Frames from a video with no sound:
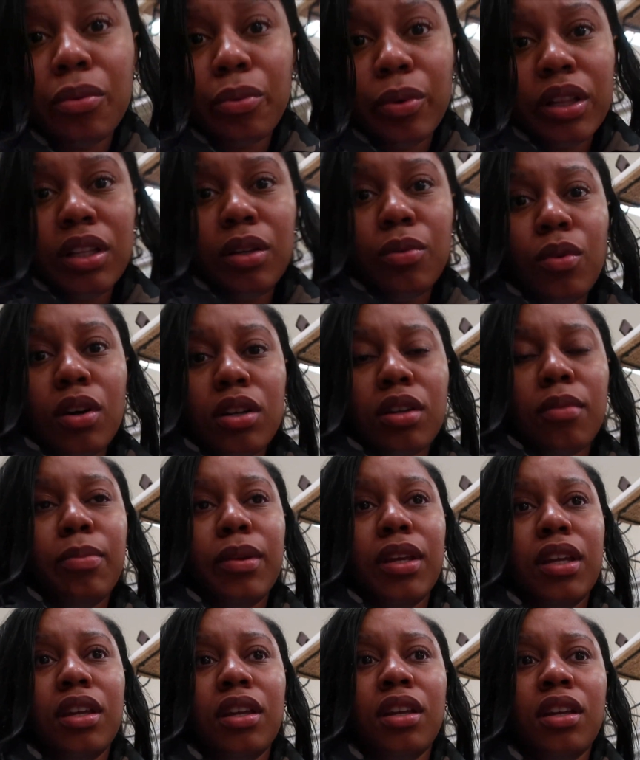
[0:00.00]
really want to
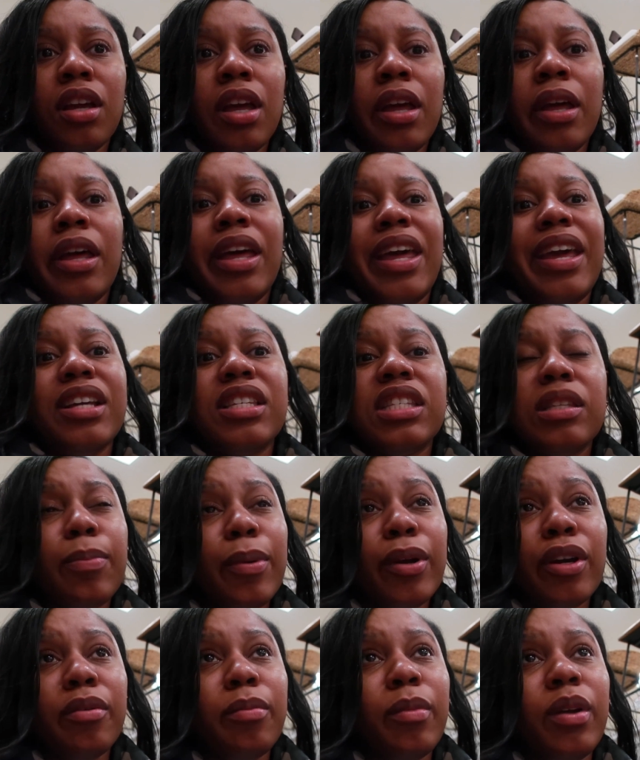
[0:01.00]
be
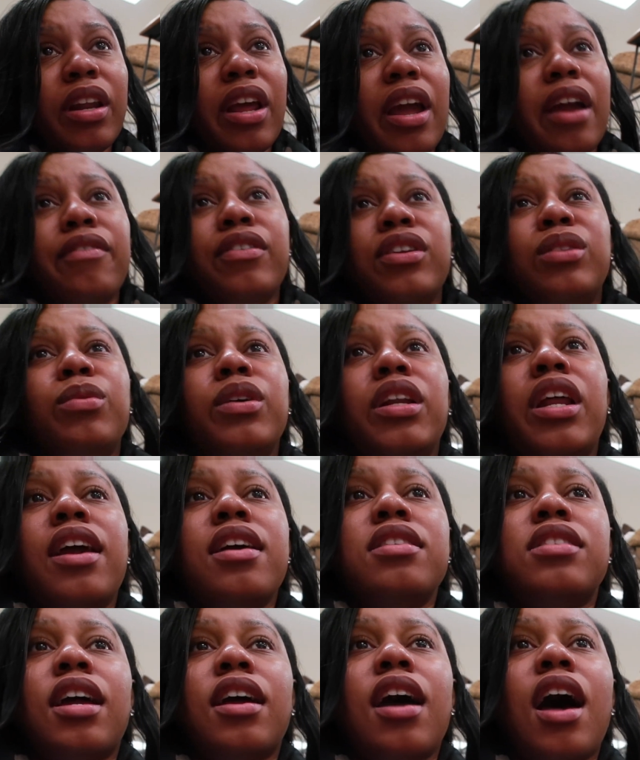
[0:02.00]
experimenting every three
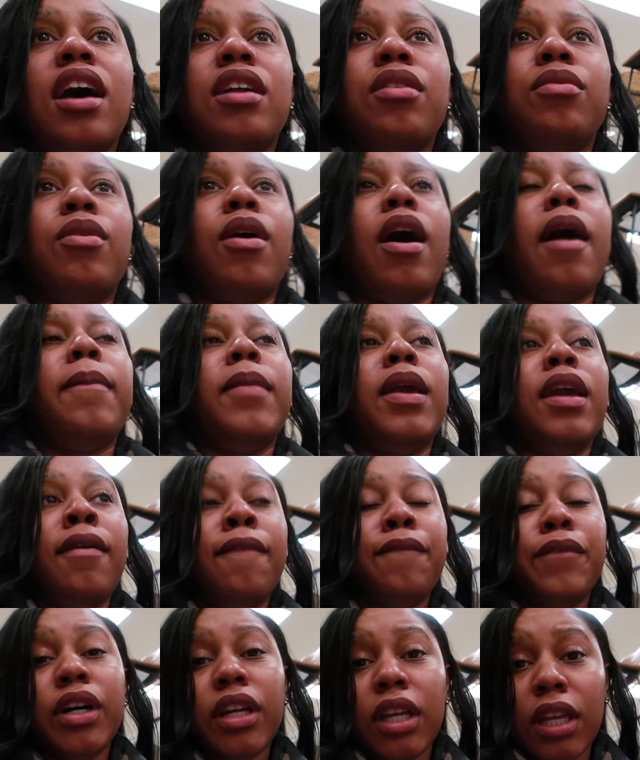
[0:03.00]
days like i don't know i mean
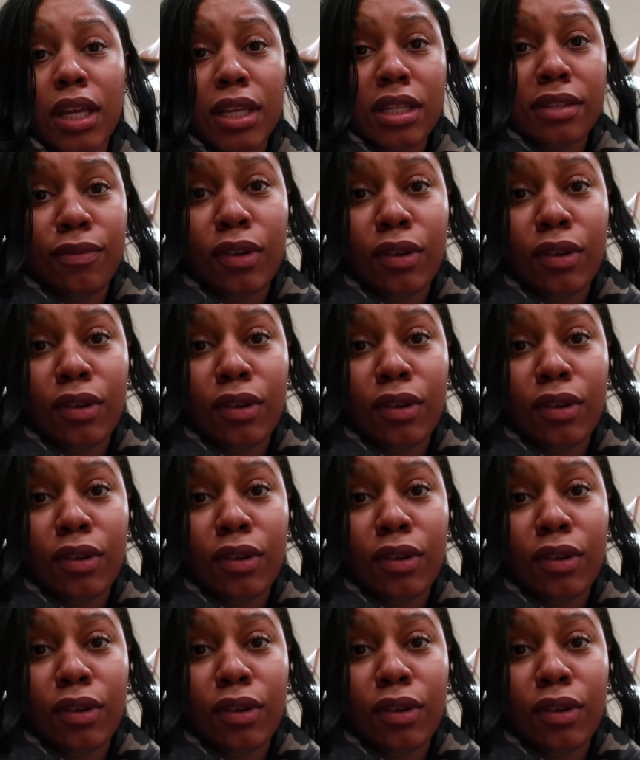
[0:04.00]
fuck it it's